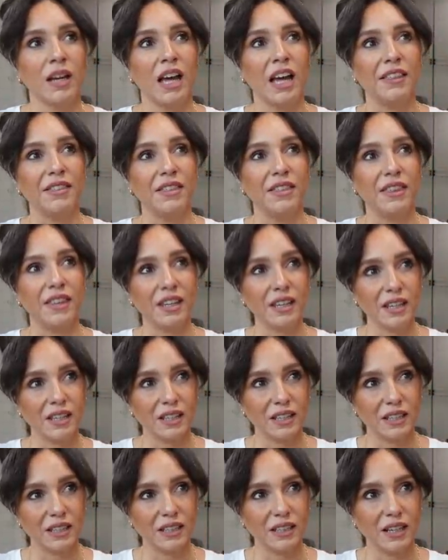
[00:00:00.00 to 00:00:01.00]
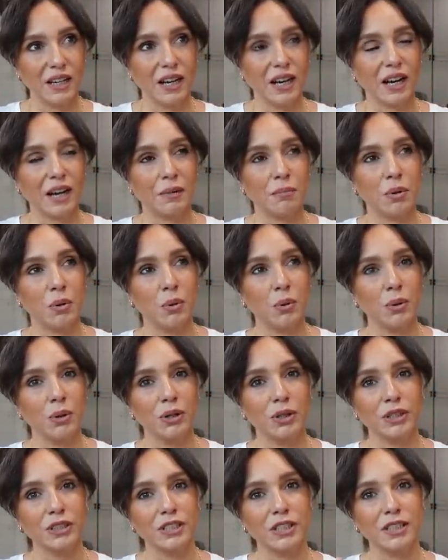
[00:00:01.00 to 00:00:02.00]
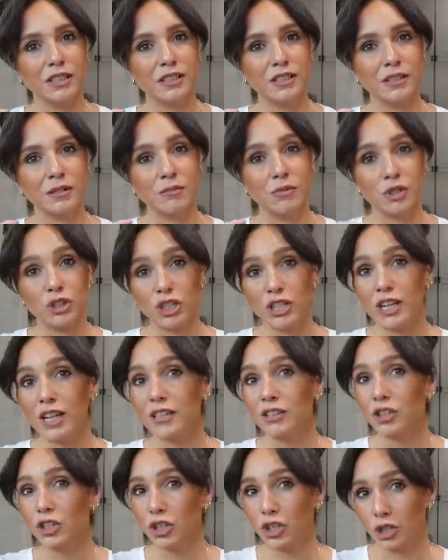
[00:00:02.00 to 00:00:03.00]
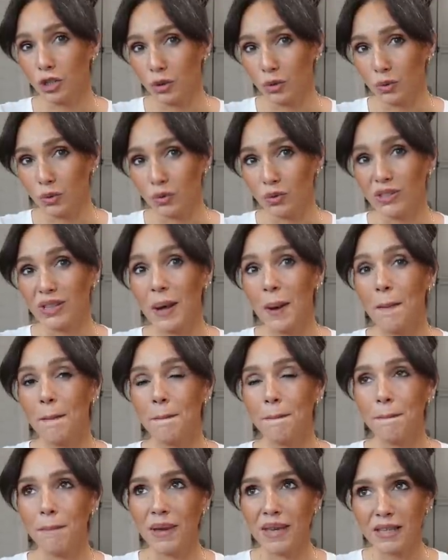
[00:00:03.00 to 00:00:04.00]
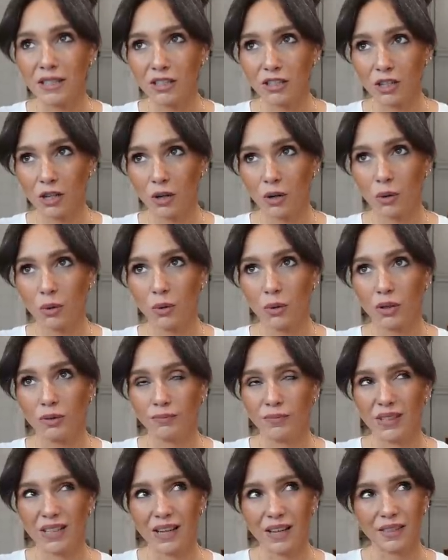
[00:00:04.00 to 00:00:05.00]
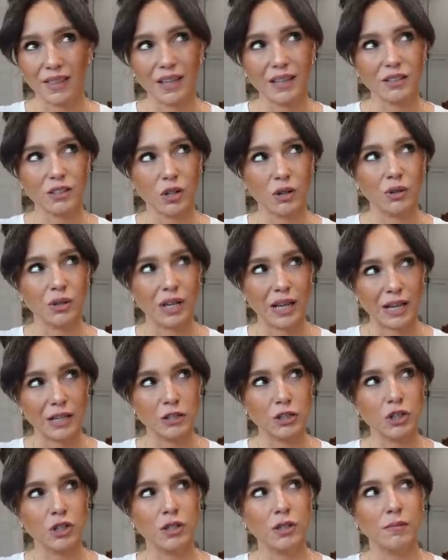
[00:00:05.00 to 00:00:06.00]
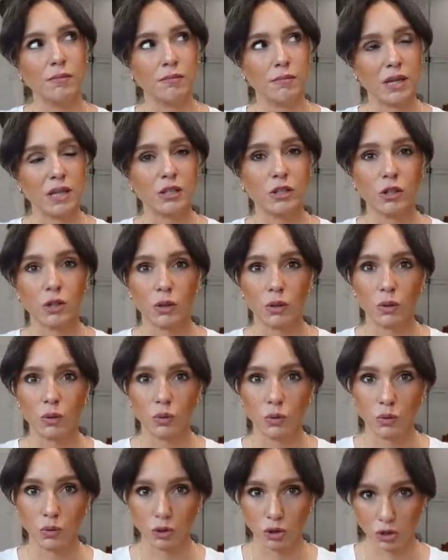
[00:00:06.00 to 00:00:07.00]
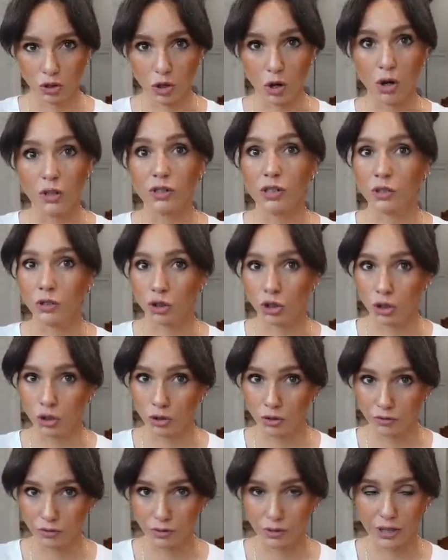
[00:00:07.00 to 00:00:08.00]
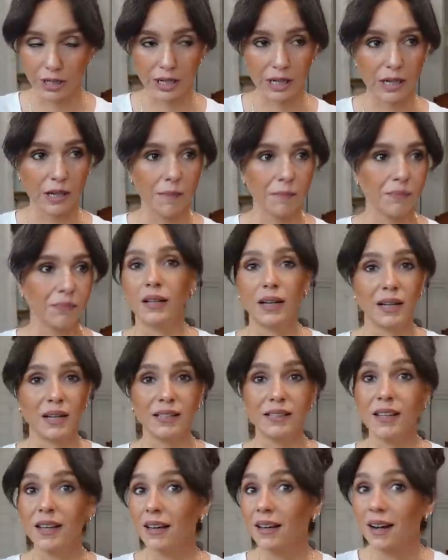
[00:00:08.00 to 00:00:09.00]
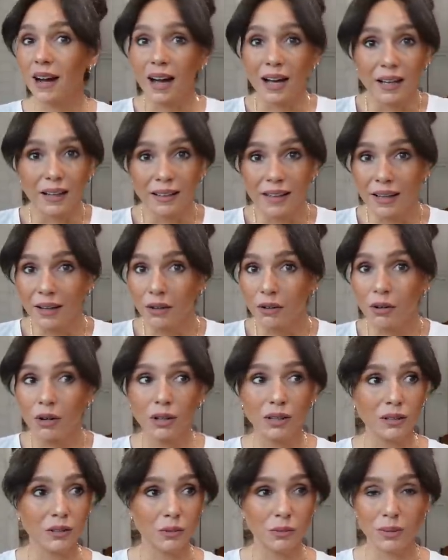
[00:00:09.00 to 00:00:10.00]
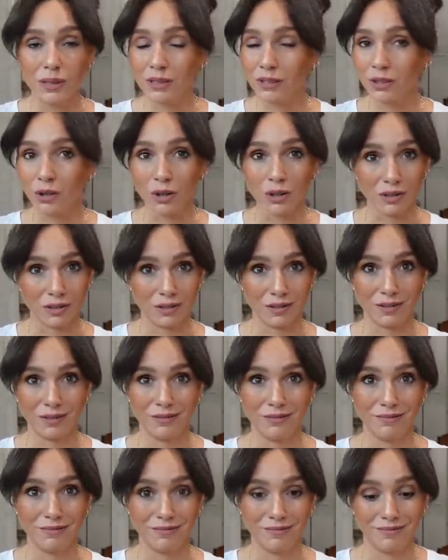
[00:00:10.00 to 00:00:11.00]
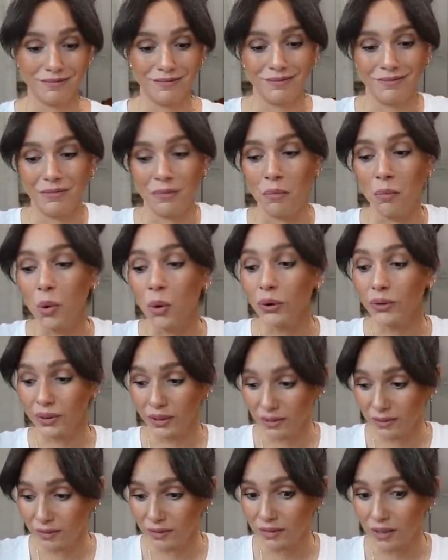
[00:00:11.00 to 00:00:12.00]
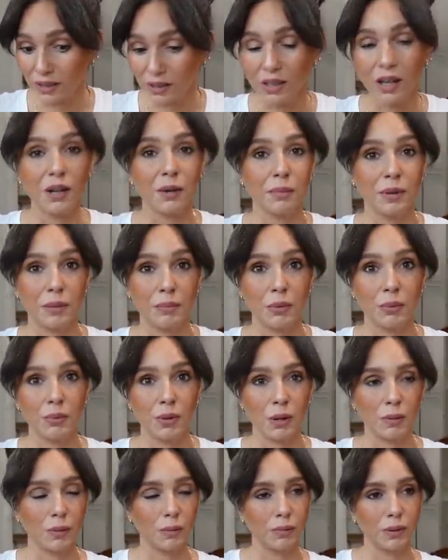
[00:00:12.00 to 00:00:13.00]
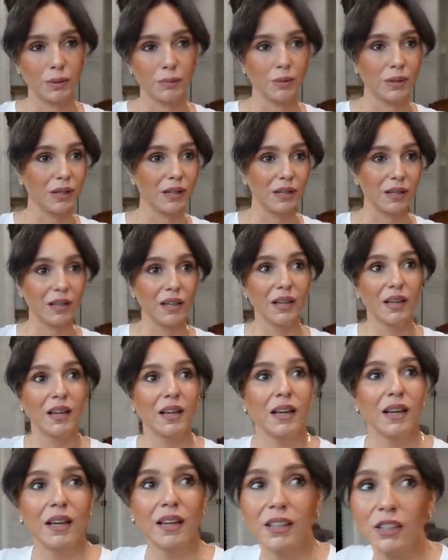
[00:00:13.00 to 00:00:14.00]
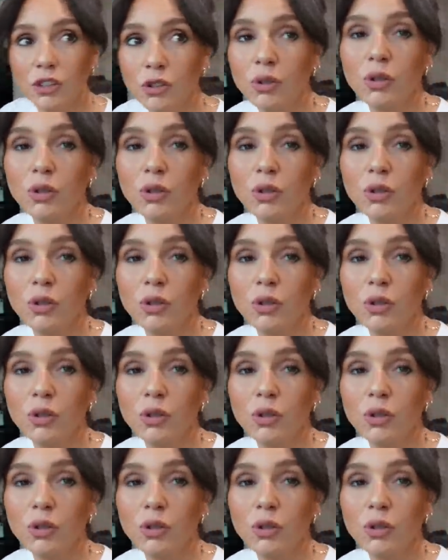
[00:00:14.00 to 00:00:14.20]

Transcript: And then I poured some G.H. Hughes miso, I think it's called Asian miso sauce. It's sugar-free. Like I said, I allow a little bit of sauce, more than a lot of people probably, but you